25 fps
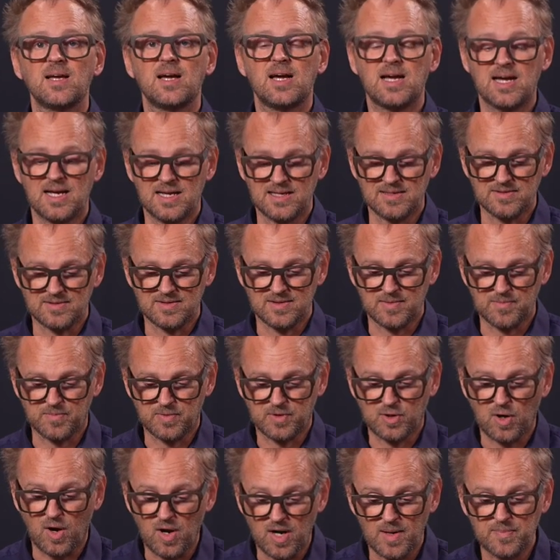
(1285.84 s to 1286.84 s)
uh,
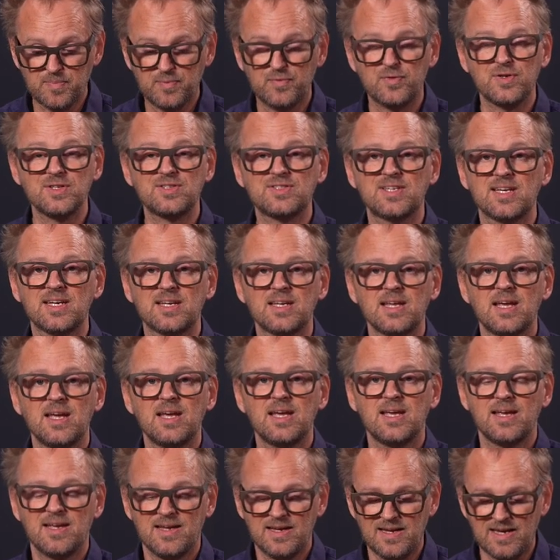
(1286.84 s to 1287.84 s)
color preset
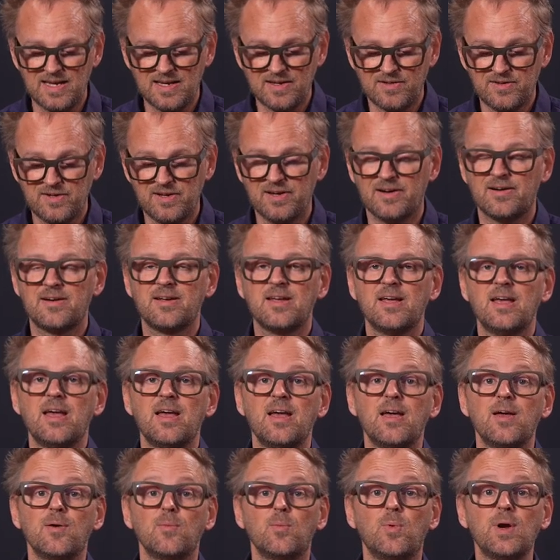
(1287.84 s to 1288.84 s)
in here.
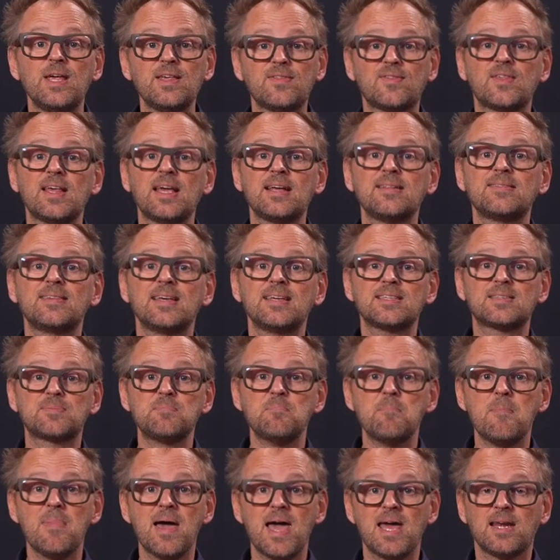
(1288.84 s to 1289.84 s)
We think this
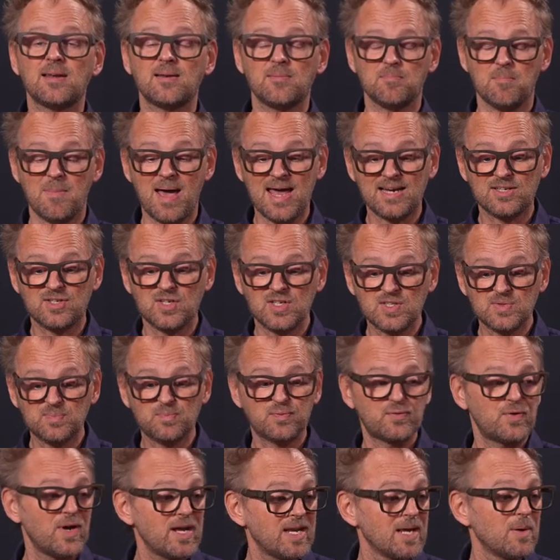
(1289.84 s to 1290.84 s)
mat matches
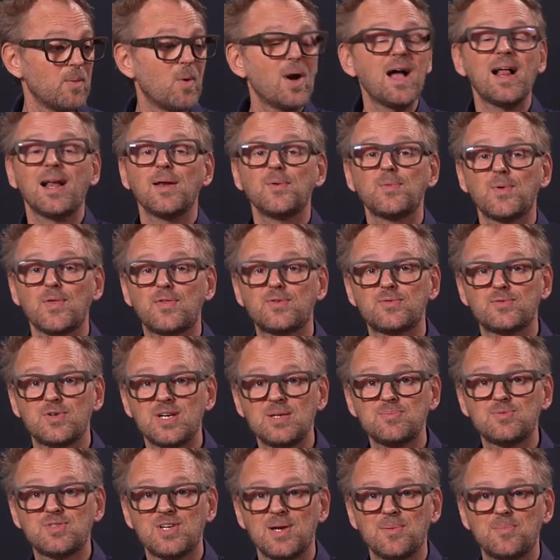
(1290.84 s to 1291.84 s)
pretty well with
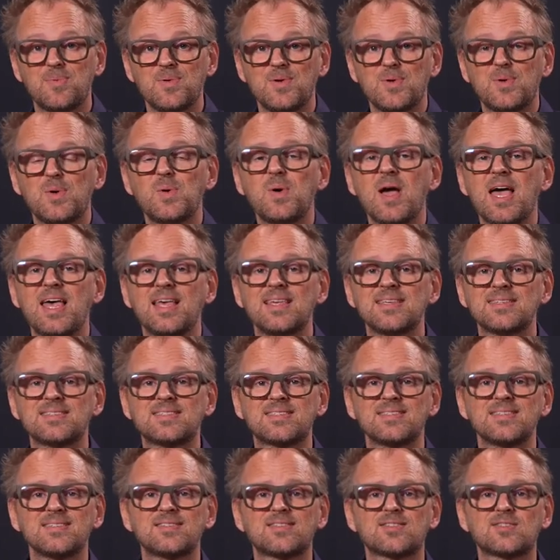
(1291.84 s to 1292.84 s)
Dream Chip, who
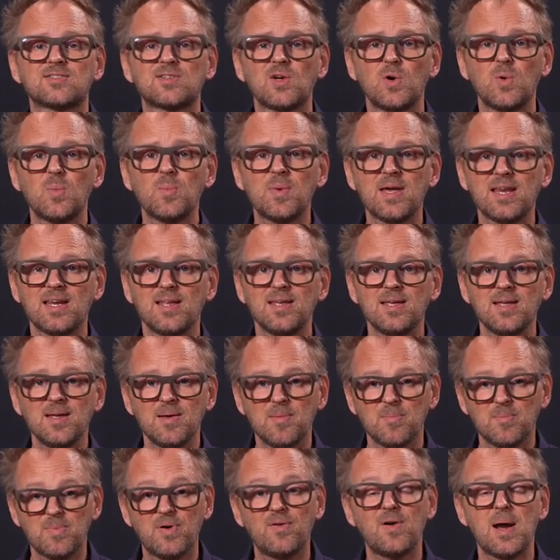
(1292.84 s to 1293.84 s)
has so many
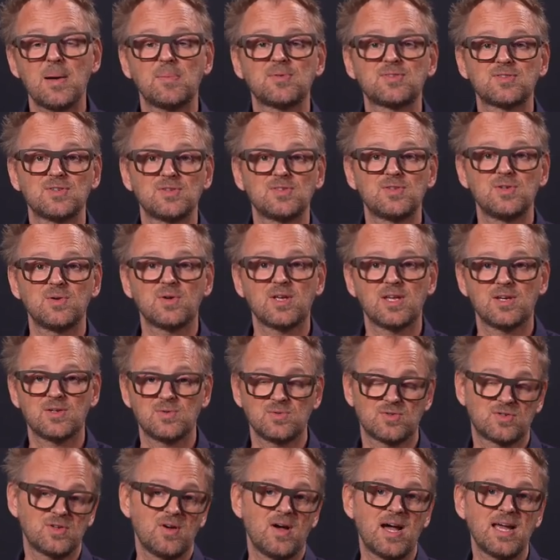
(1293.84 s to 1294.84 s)
parameters you can
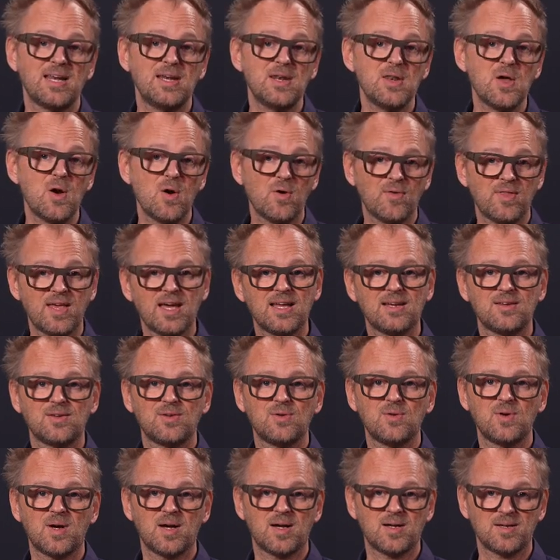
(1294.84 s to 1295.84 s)
do. So I know that
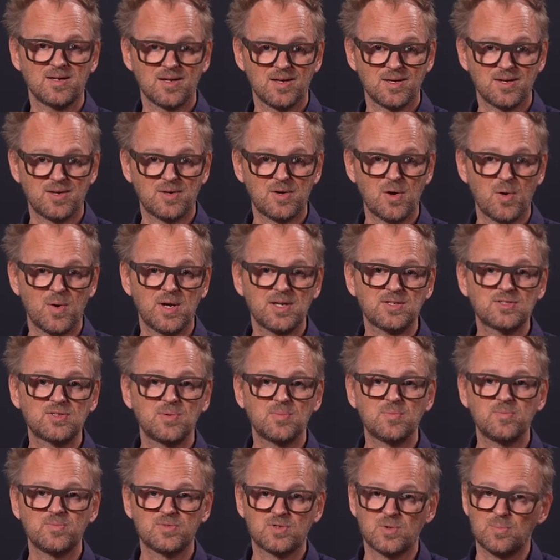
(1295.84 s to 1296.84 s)
you are going
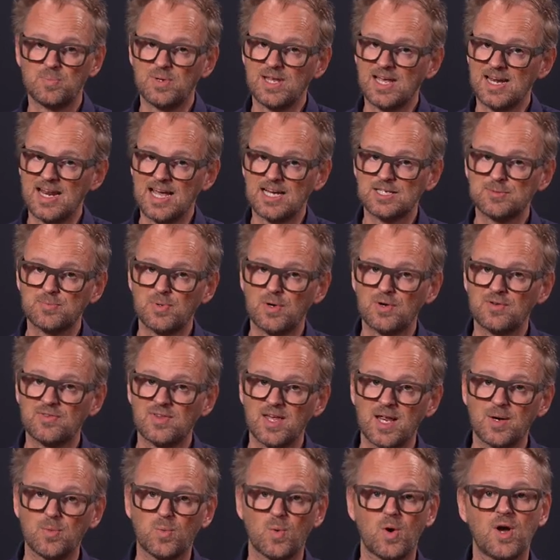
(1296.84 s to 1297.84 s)
to, to be an expert
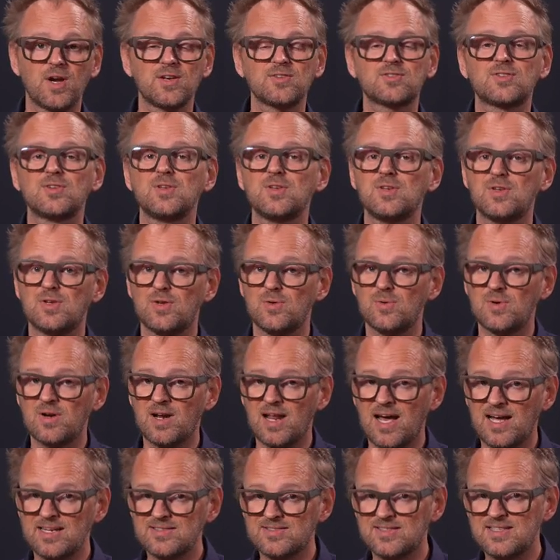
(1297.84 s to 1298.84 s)
that want to
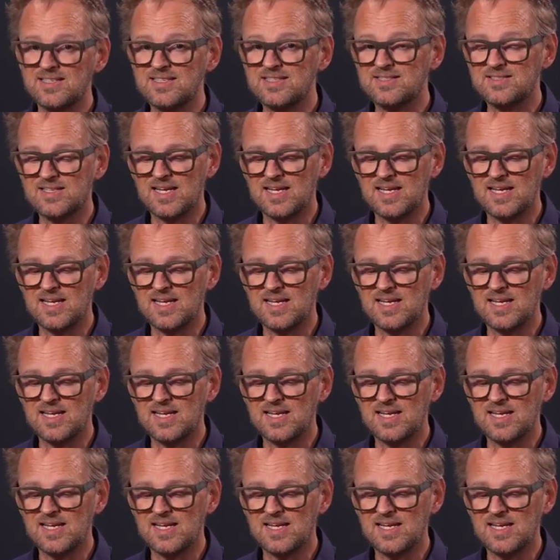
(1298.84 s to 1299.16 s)
utilize these